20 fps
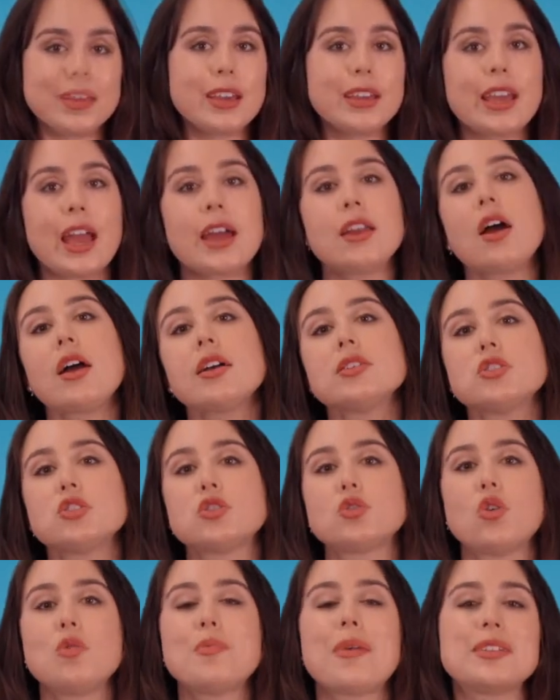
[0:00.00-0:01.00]
Can I
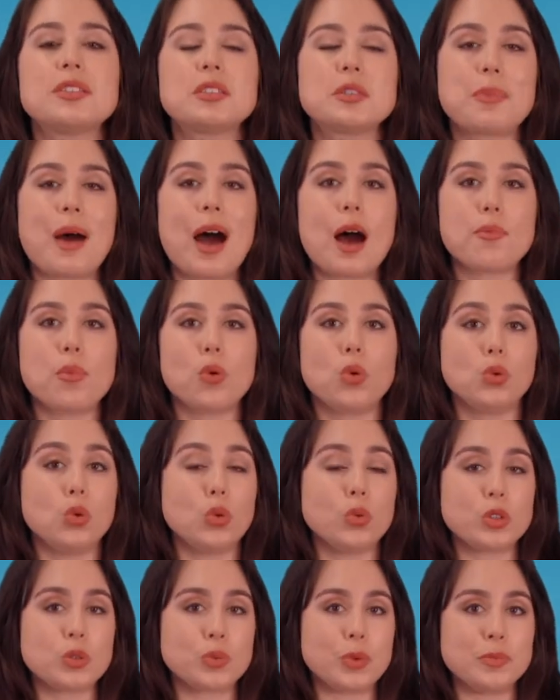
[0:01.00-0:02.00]
install my spa pool
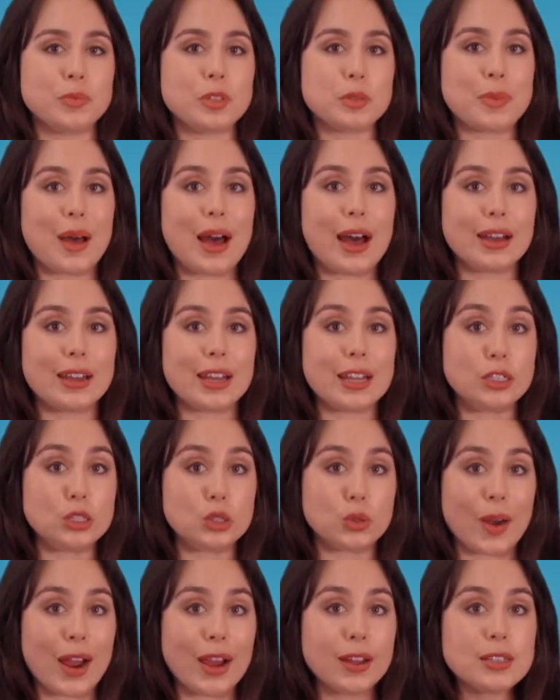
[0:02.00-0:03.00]
or swim spa
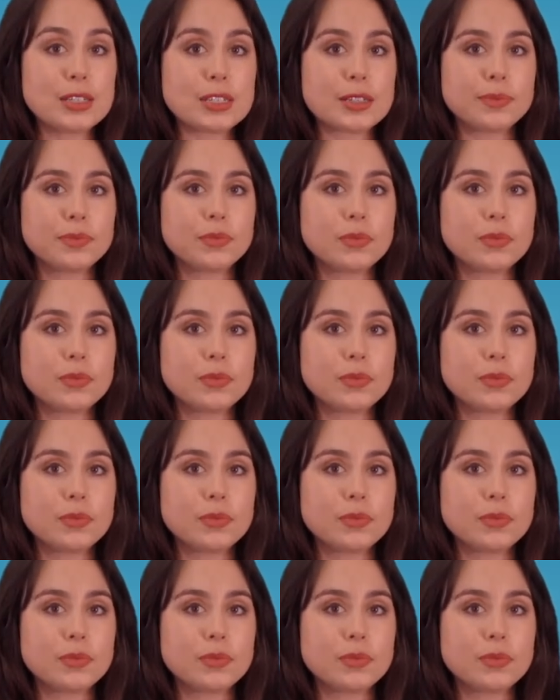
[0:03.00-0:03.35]
in-ground?